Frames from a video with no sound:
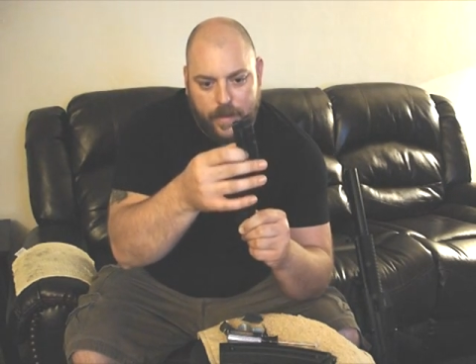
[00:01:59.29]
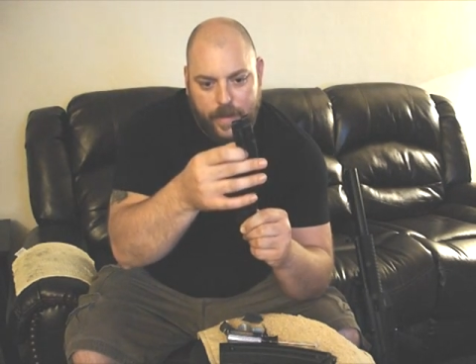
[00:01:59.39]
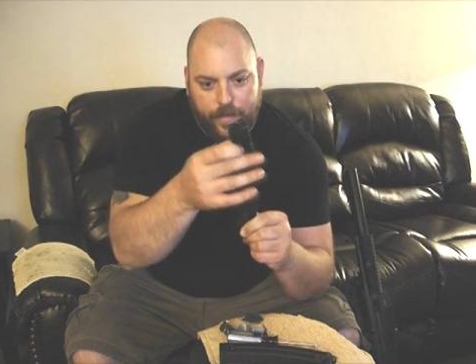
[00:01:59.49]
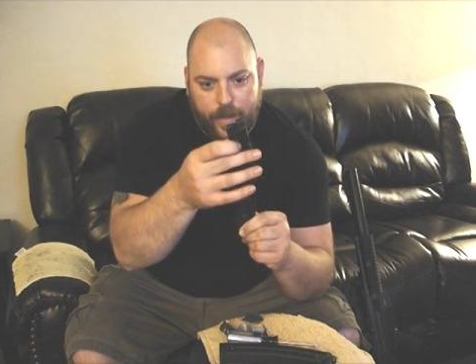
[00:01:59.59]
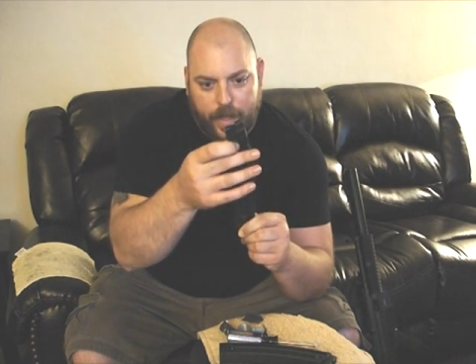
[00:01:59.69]

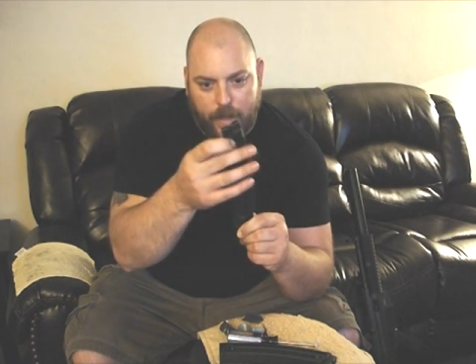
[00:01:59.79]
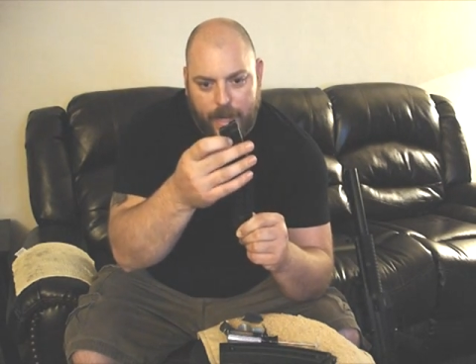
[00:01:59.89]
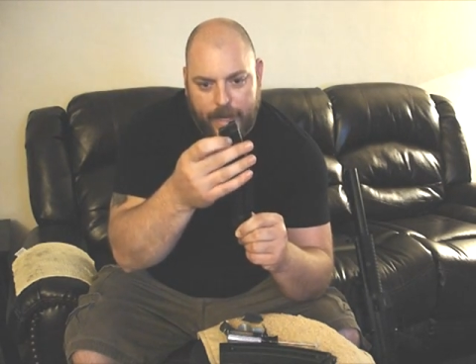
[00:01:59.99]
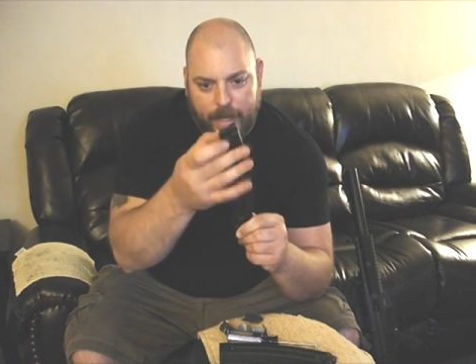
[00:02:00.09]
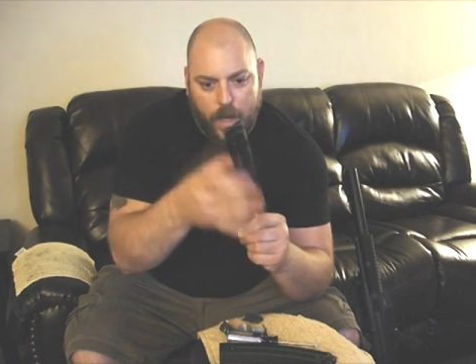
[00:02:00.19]
If you can
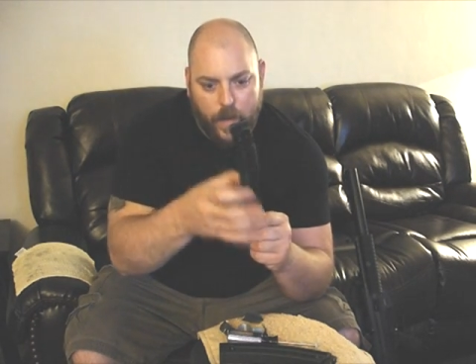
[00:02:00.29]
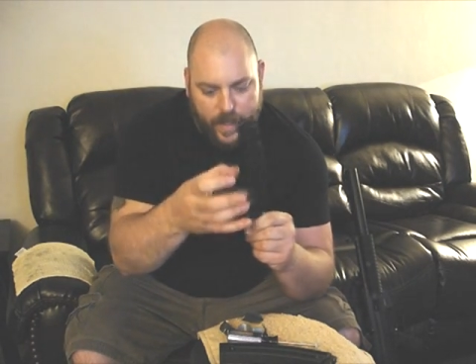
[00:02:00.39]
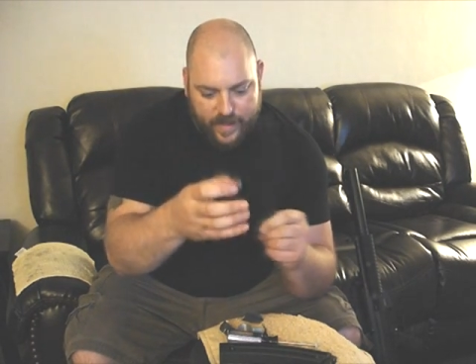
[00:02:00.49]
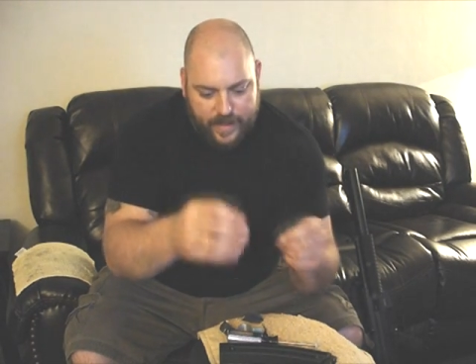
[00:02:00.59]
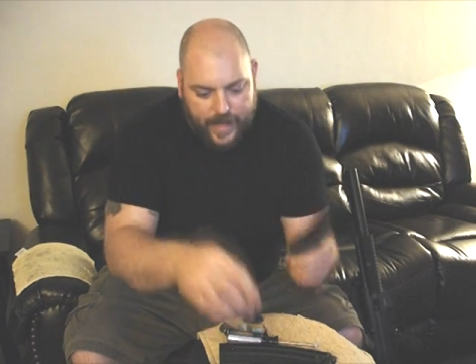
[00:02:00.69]
let it go
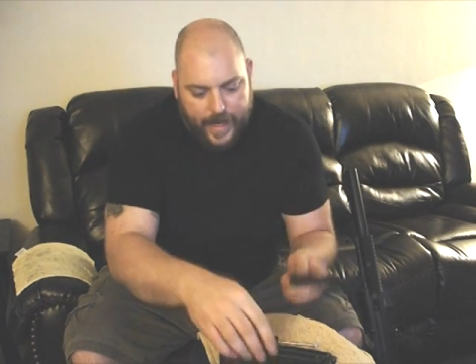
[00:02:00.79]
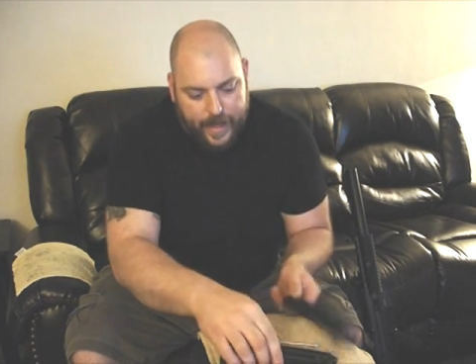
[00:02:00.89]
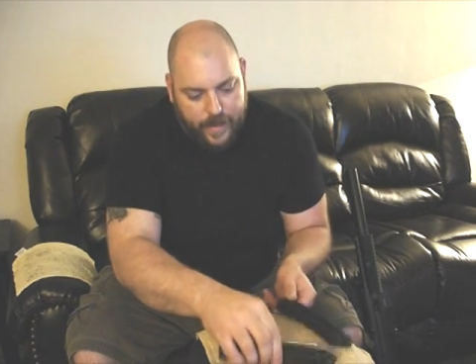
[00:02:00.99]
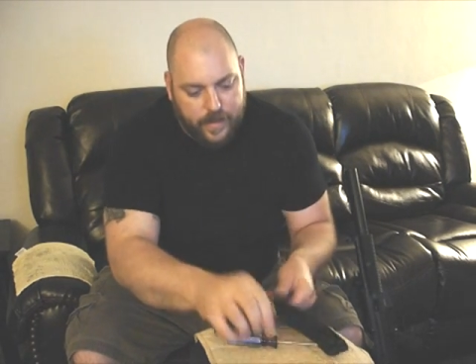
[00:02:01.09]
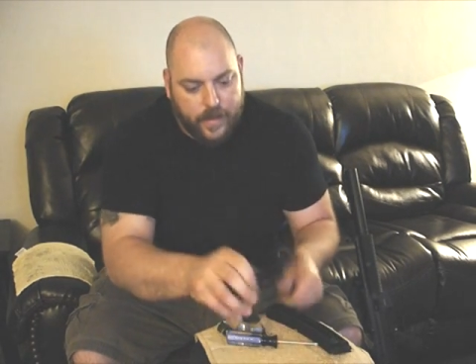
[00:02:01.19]
and it
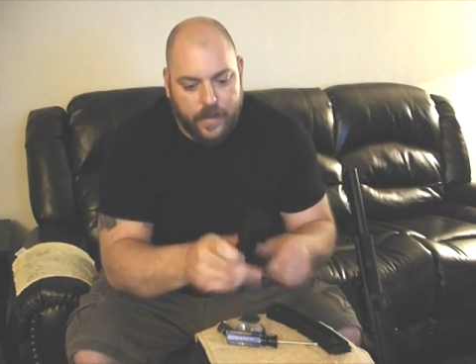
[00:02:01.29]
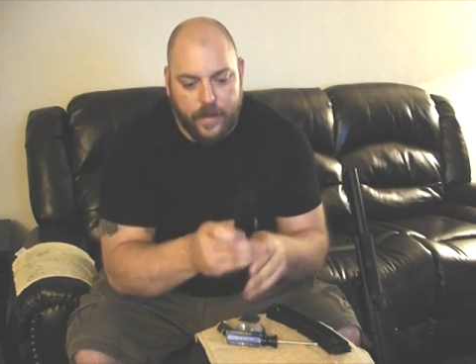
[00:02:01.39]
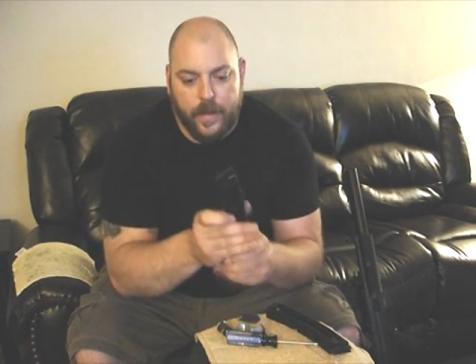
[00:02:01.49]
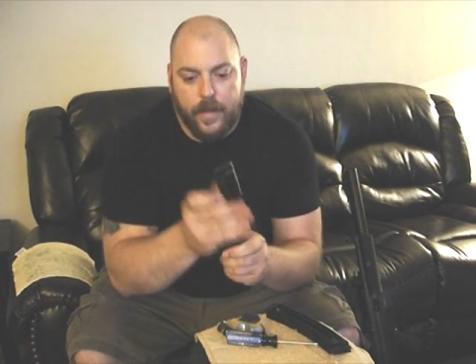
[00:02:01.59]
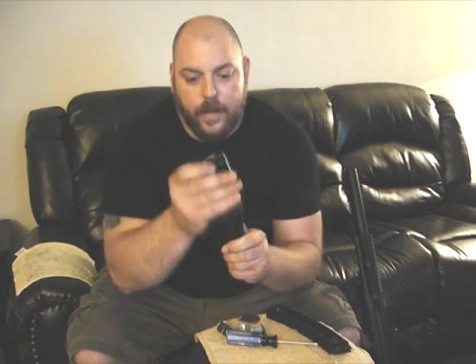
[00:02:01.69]
stays
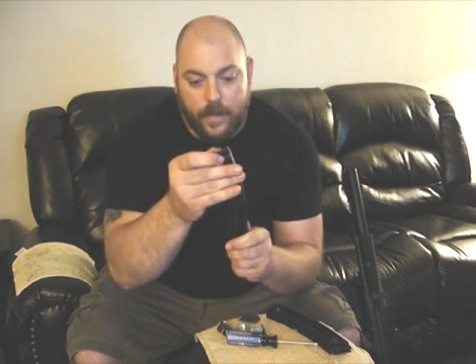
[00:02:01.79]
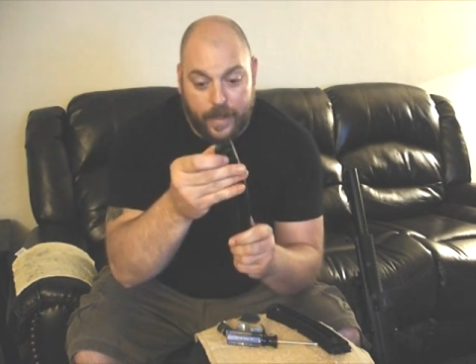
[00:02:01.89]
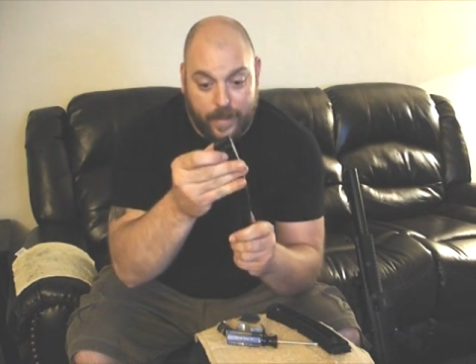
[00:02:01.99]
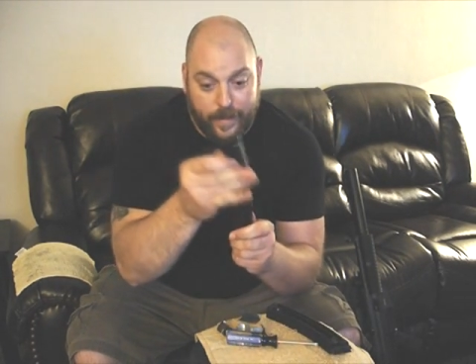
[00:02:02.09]
like on